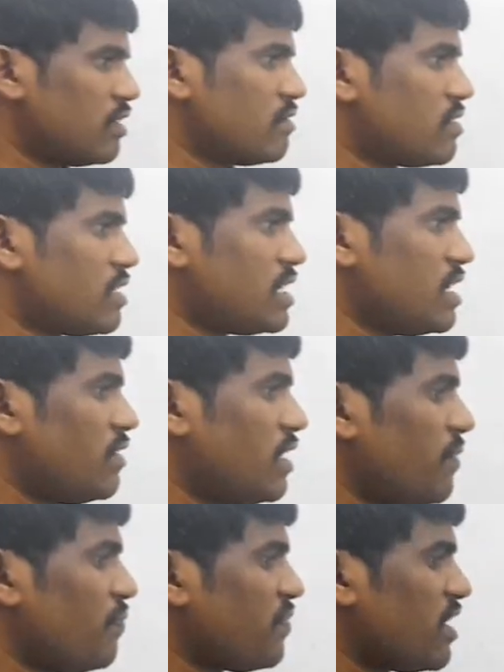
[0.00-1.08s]
Such a way
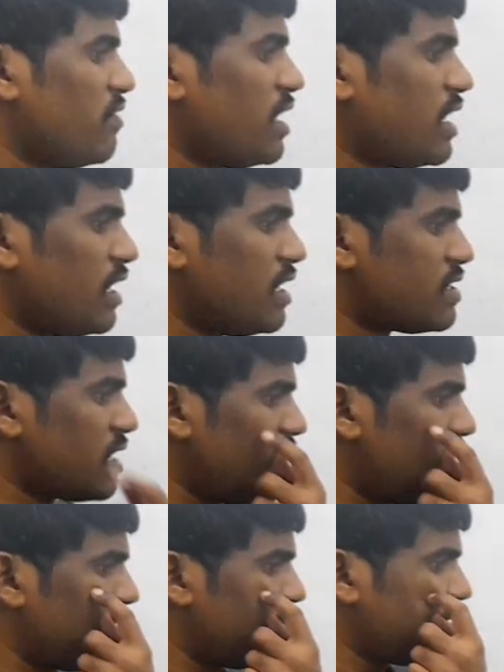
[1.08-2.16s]
we can
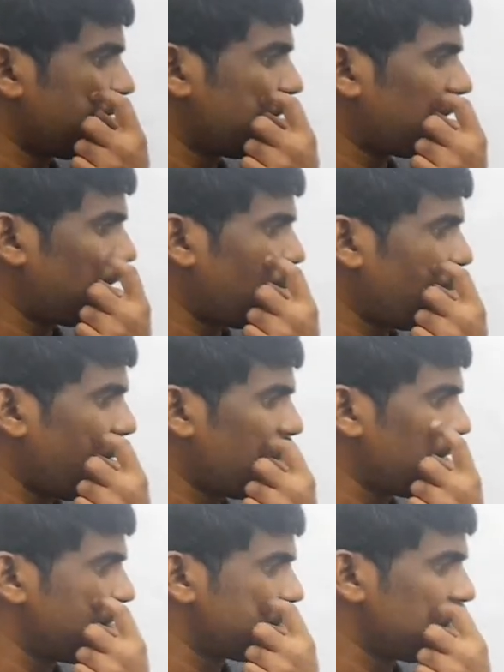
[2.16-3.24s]
decide whether the compound
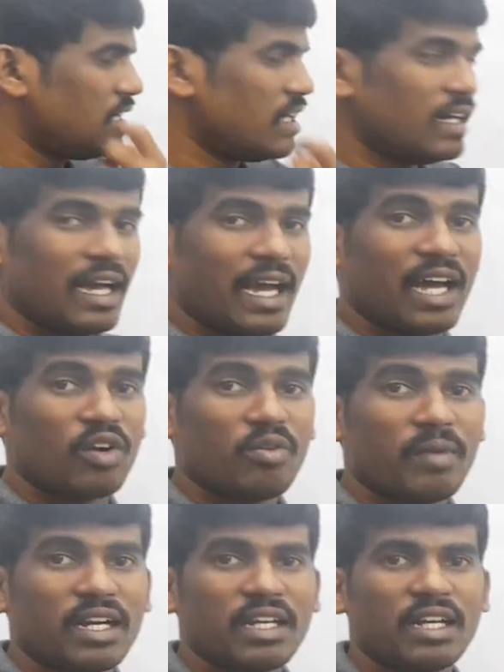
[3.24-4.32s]
is
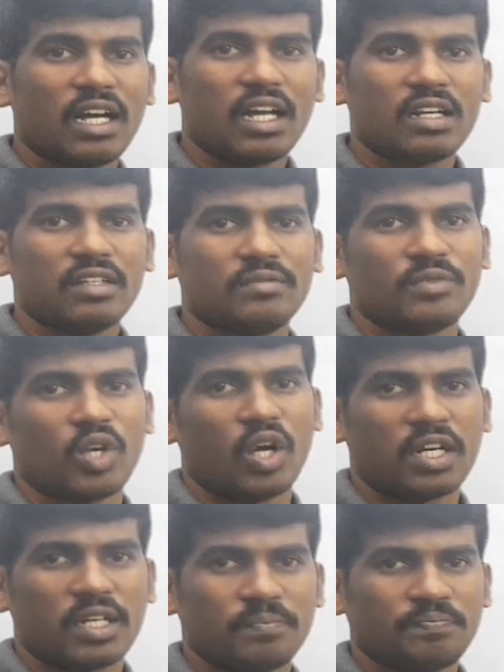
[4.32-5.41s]
aromatic or
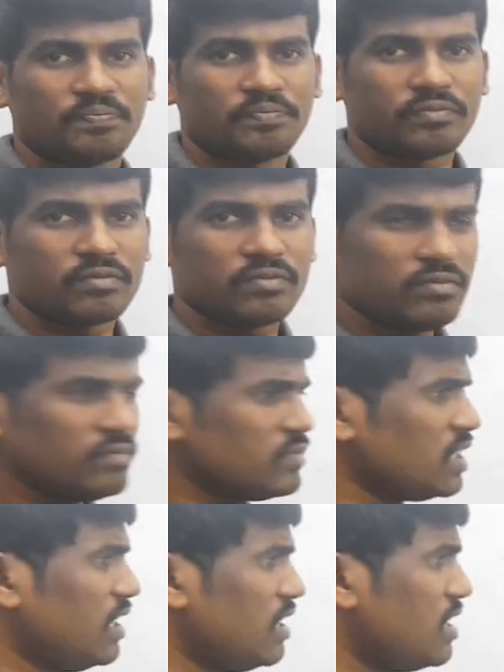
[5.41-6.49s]
not.
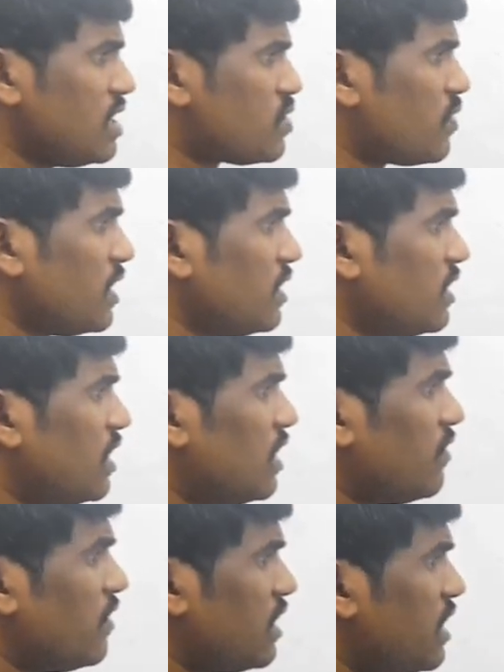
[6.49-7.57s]
In this way,
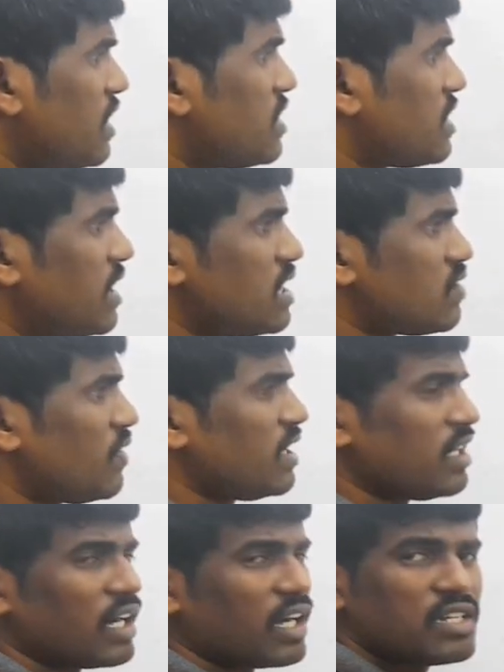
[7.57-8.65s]
whether it is satisfying
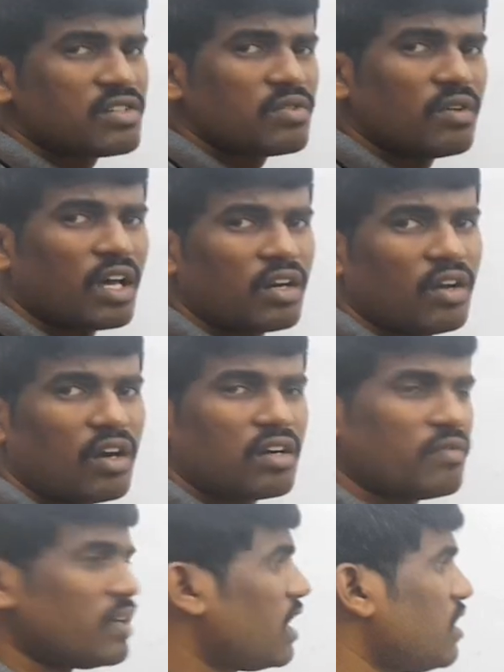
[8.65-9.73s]
Haeckel's rule or not,
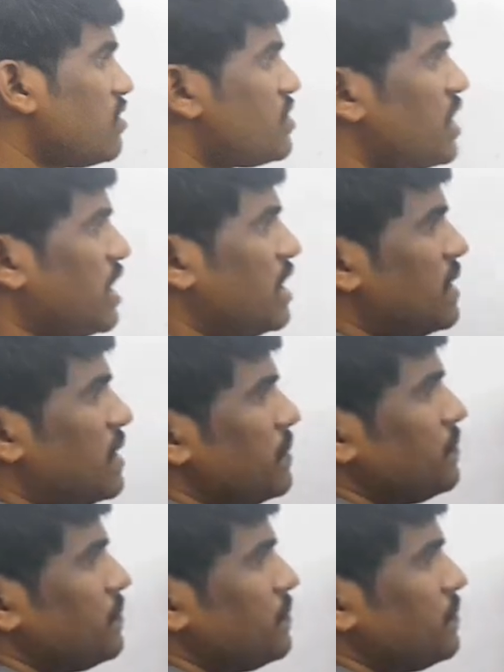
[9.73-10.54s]
we can check it.